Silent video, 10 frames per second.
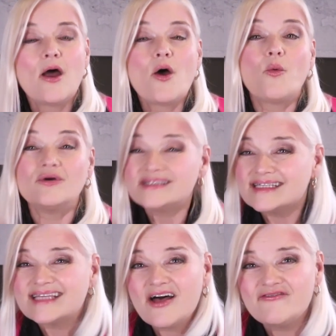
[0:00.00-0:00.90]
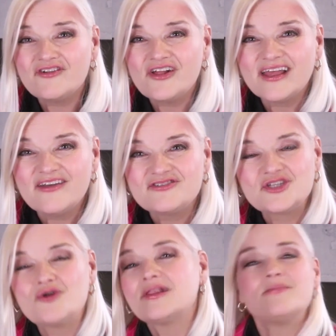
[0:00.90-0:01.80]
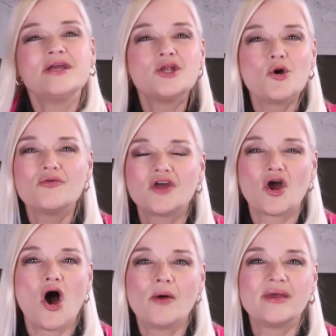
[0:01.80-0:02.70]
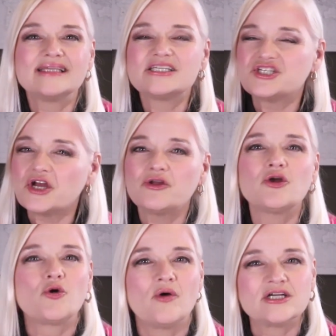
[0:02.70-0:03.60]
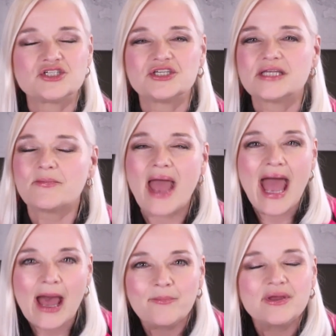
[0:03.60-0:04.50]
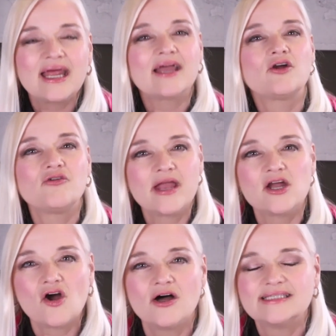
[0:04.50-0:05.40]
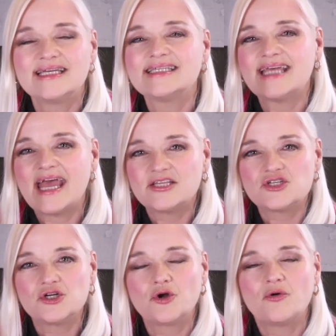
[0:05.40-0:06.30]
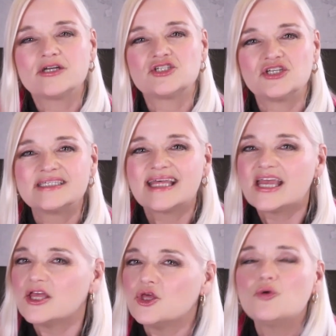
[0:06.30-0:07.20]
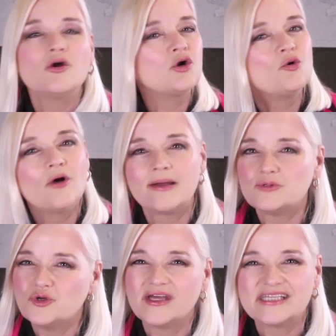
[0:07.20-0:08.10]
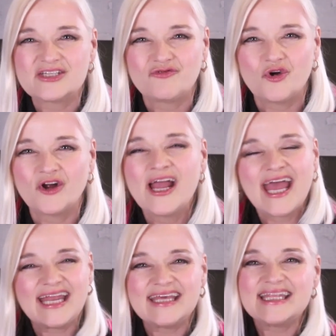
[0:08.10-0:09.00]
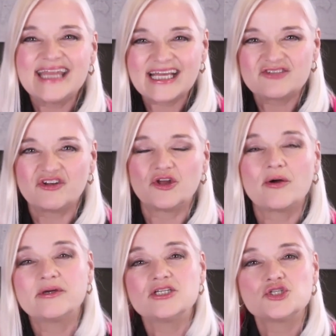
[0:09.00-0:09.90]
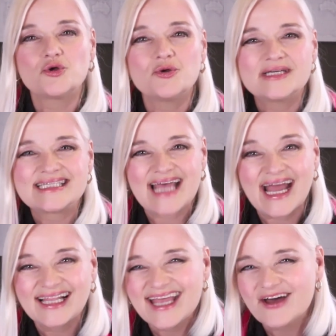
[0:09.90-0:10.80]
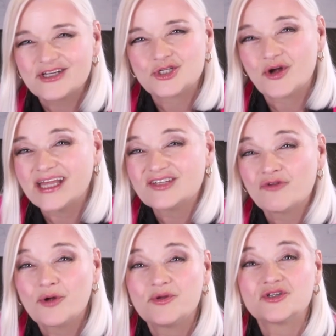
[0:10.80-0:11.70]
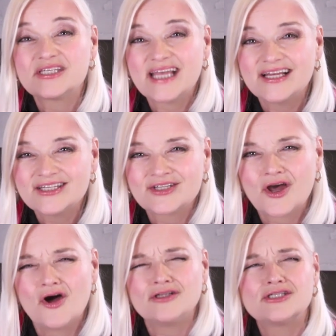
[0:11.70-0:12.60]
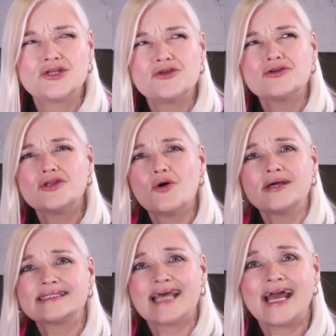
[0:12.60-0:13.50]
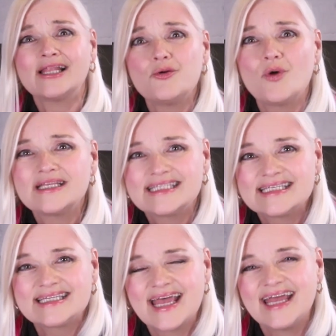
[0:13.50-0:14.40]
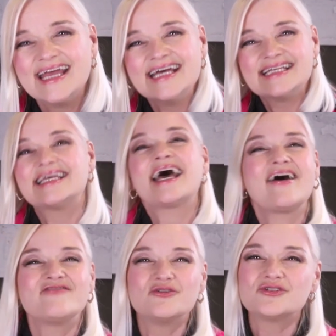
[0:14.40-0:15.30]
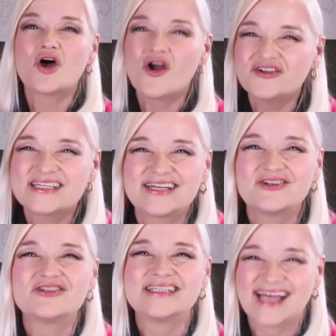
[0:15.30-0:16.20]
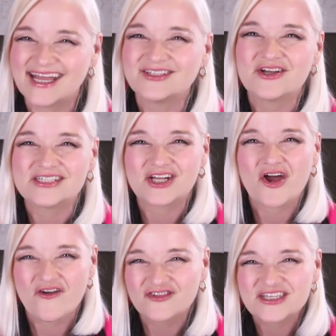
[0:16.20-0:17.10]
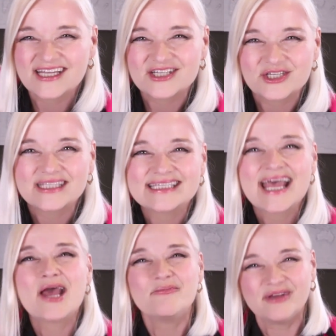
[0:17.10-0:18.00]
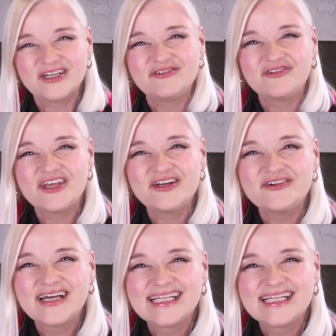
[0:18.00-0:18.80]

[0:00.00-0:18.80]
Was this helpful? If so, let me know in the comments. Share your questions. I'm happy to create content to answer your questions. You are who I'm doing this for. And in the next video, I'm going to show you exactly how to transform your sales calls so you'll know exactly what to say to have those heart-centered diagnostic conversations. Be good for you.